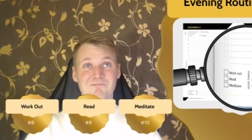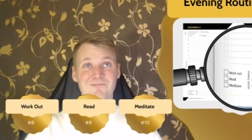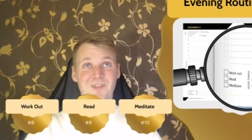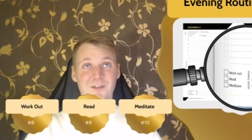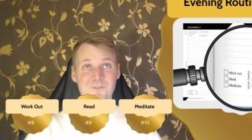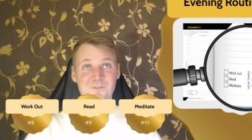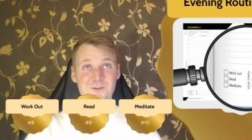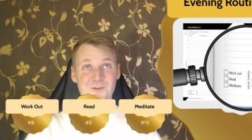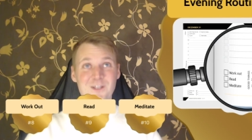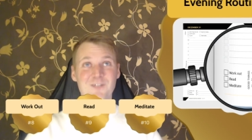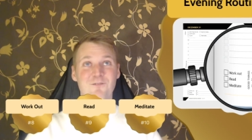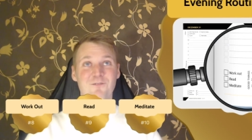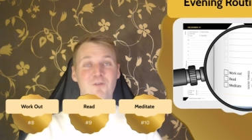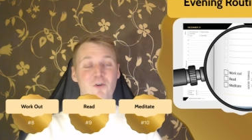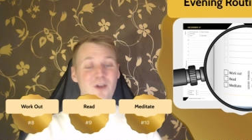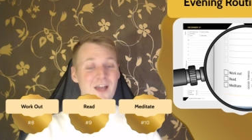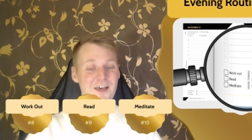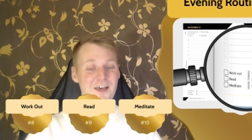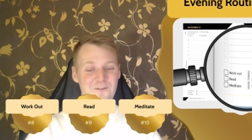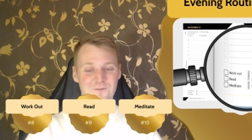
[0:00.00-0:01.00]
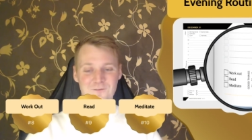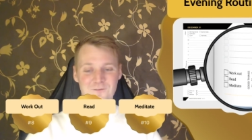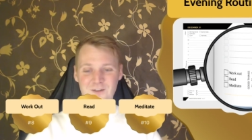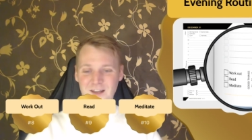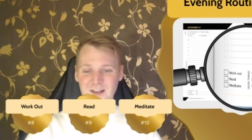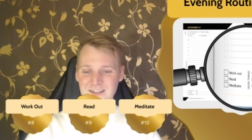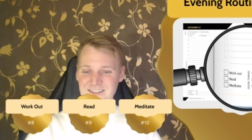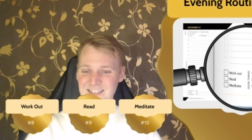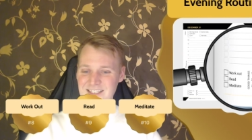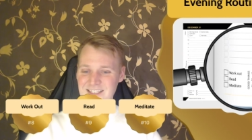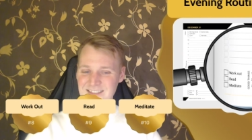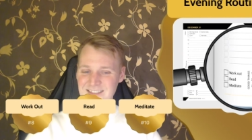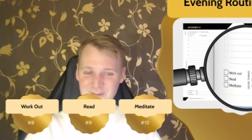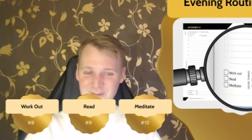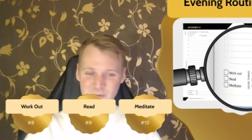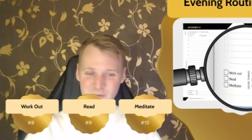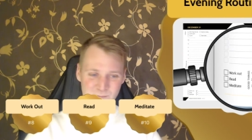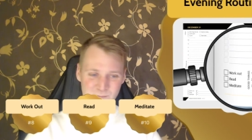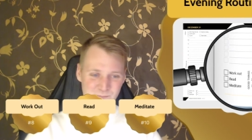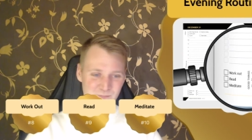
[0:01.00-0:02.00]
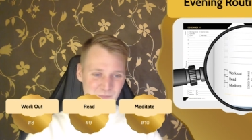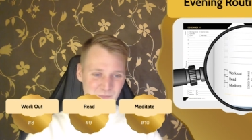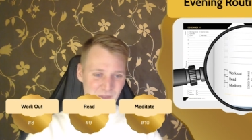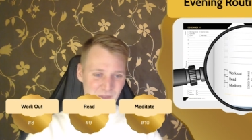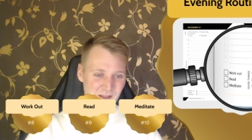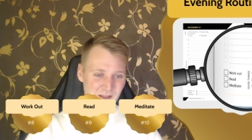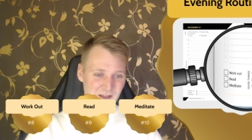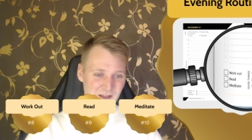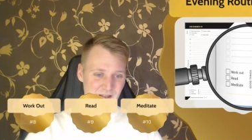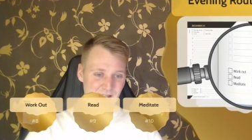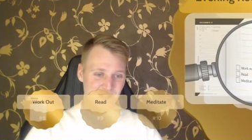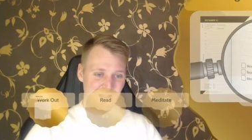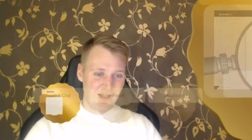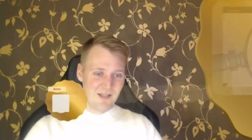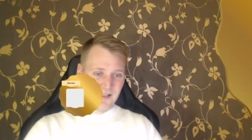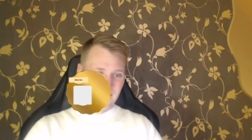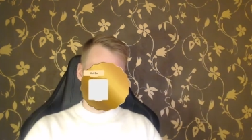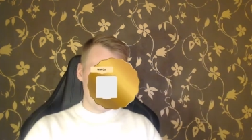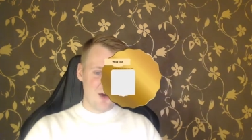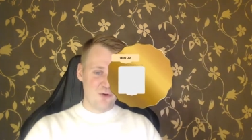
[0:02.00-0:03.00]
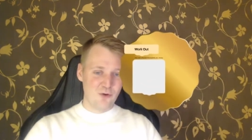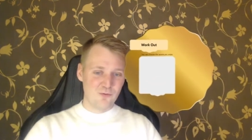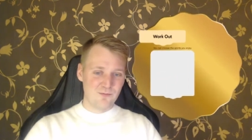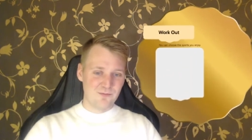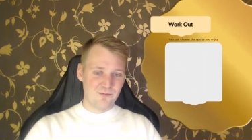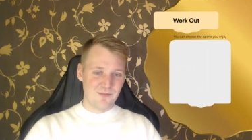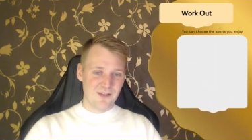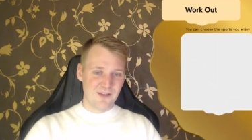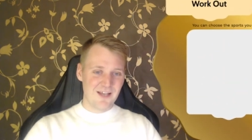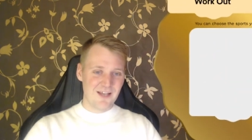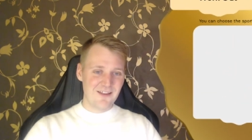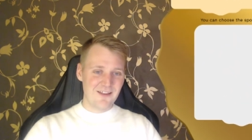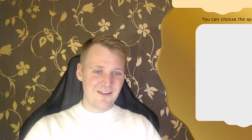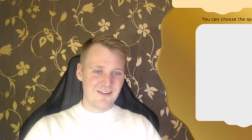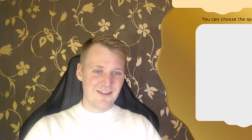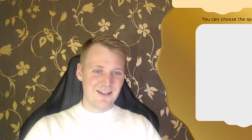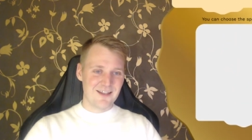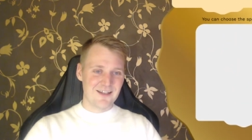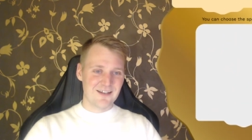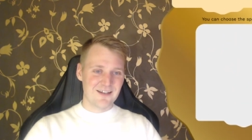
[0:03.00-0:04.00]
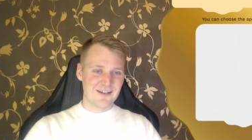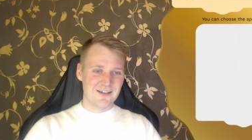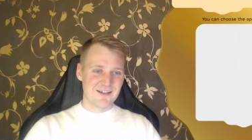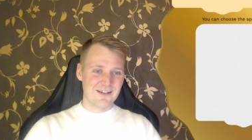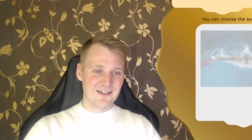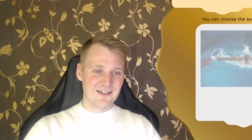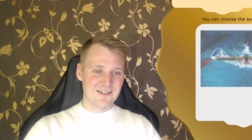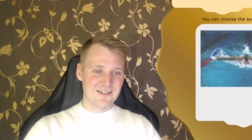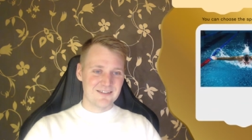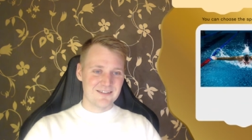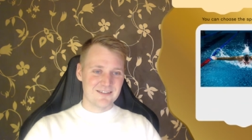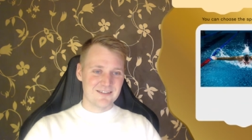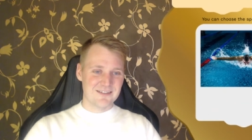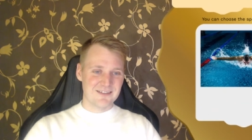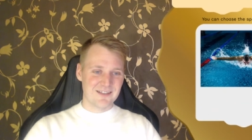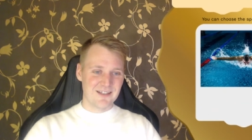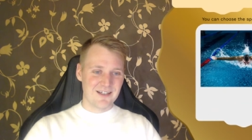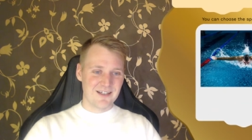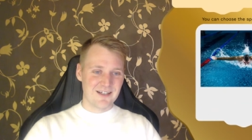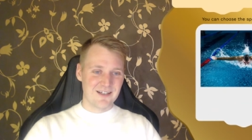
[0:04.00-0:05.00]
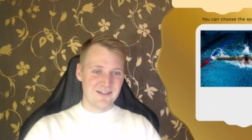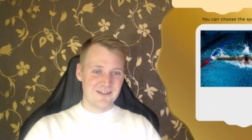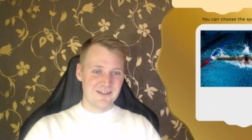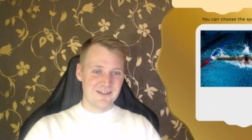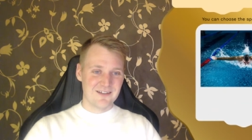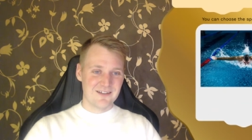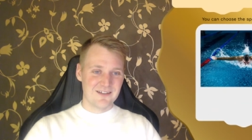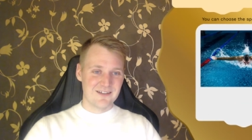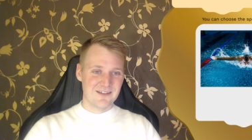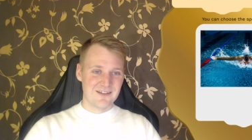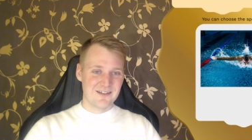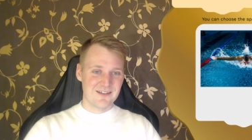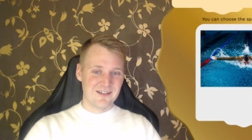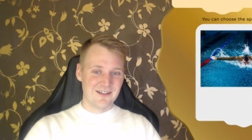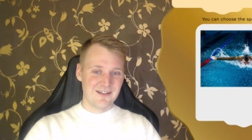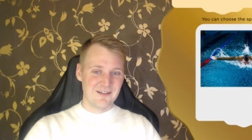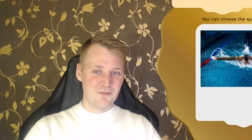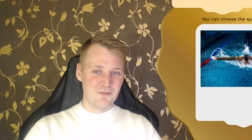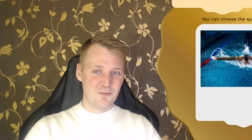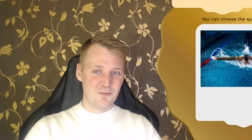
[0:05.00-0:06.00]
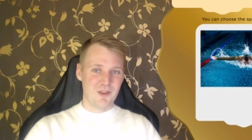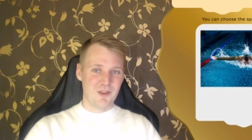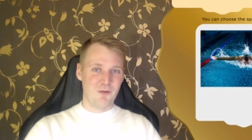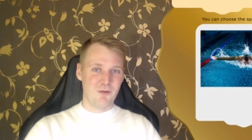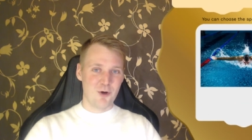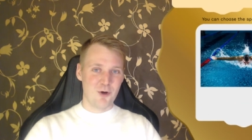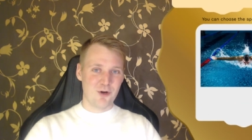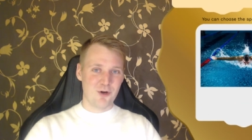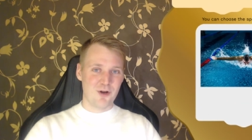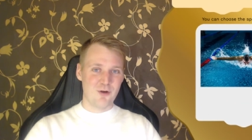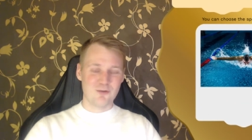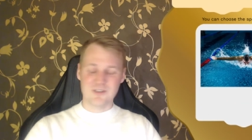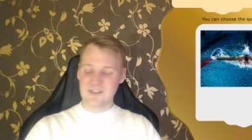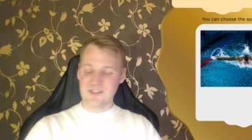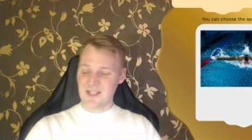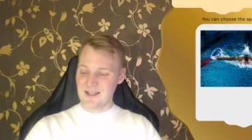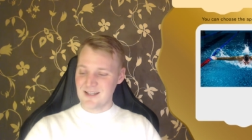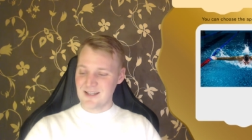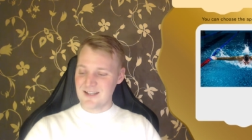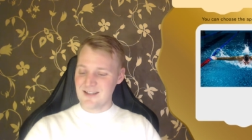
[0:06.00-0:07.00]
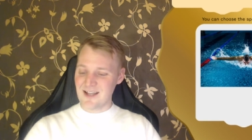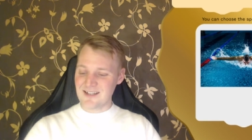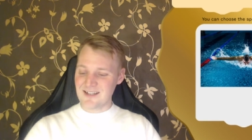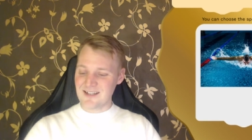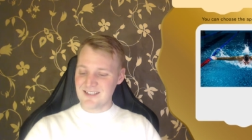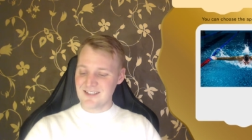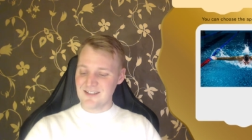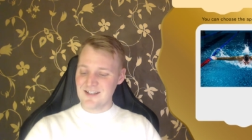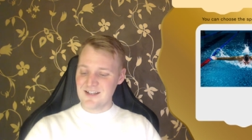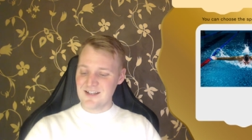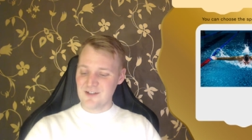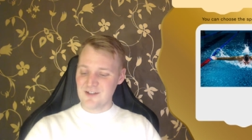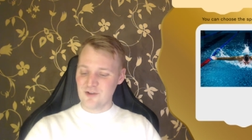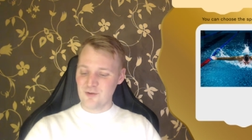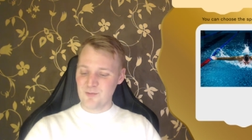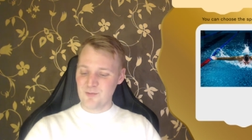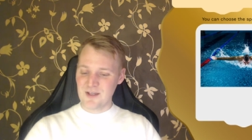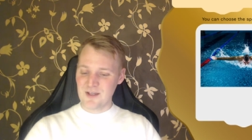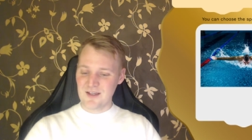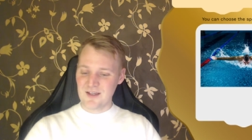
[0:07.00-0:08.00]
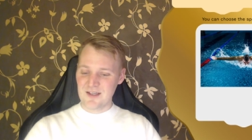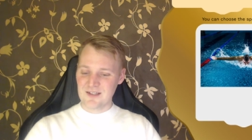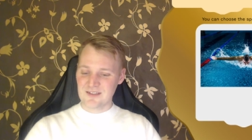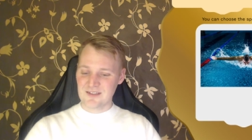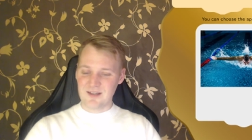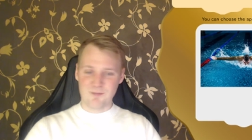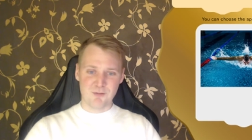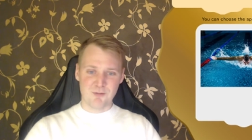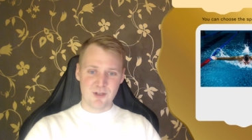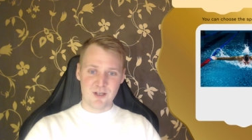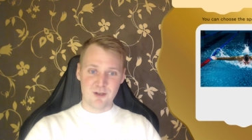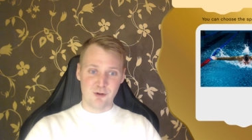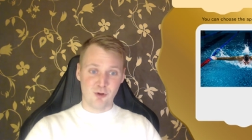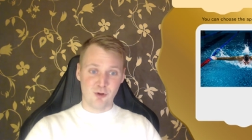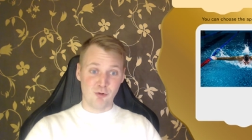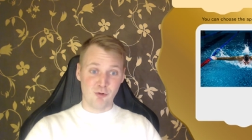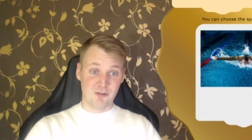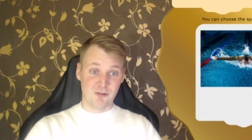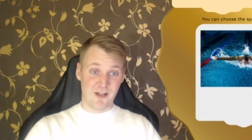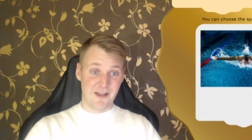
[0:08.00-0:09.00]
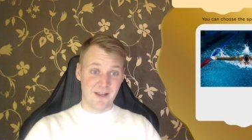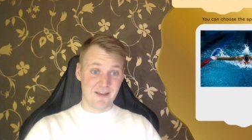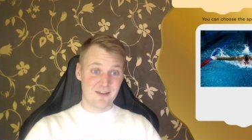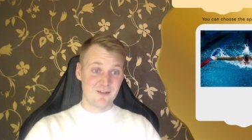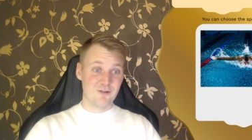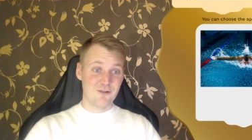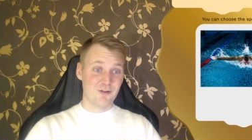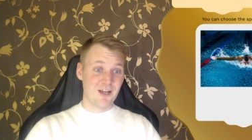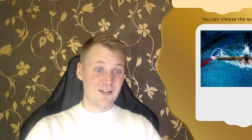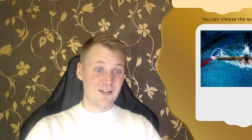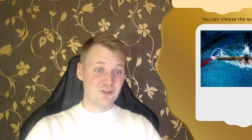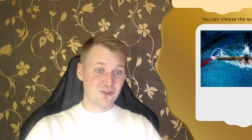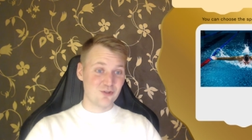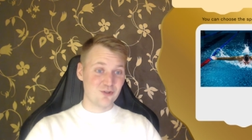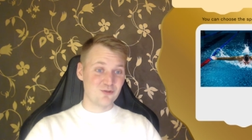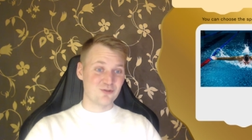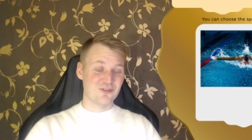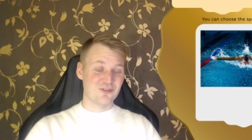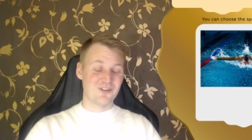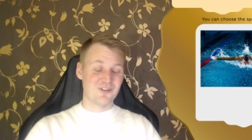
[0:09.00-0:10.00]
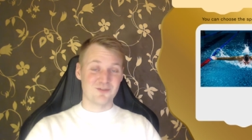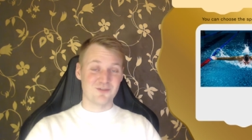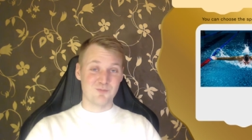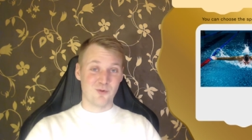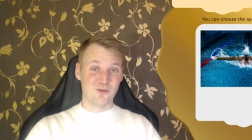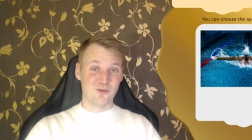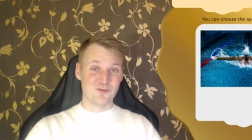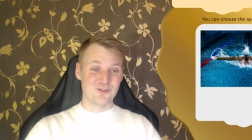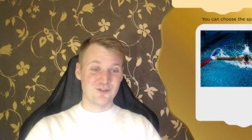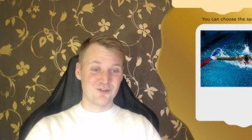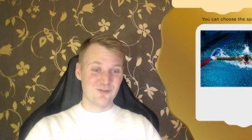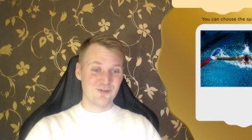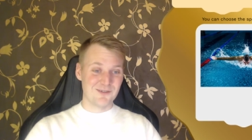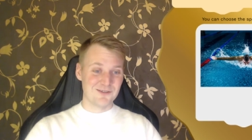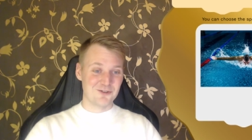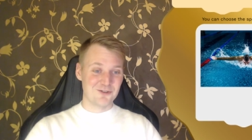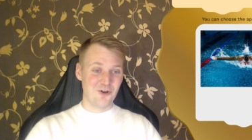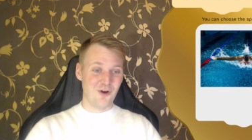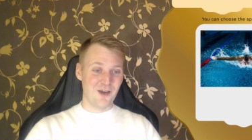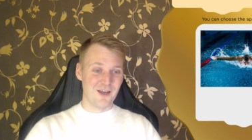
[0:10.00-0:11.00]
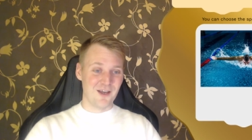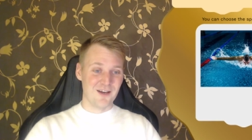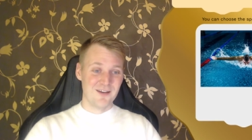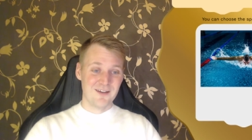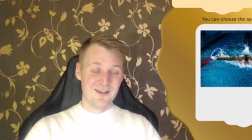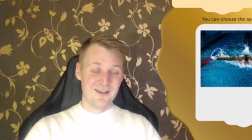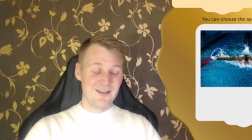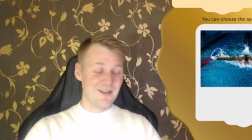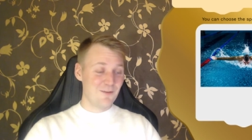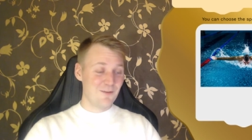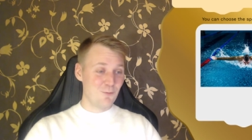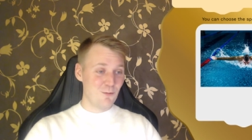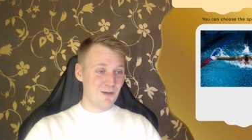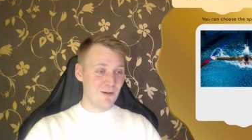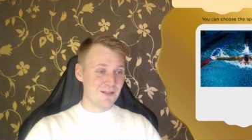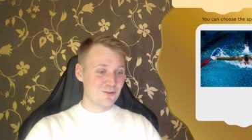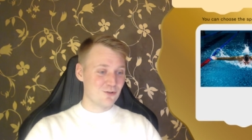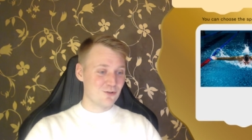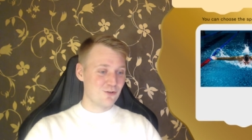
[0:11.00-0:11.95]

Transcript: fit for life, let's say so. Now, the other thing is with the workouts that it doesn't need to be something you don't like. You can choose the sports you enjoy. If you want to